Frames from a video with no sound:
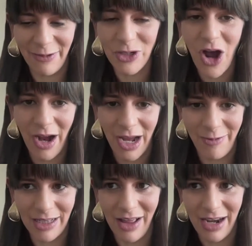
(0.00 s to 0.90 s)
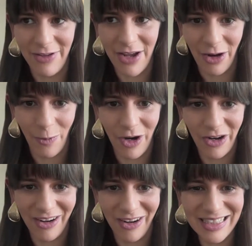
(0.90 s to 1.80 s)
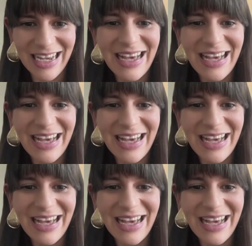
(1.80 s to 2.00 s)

from talking with a lot of younger workers,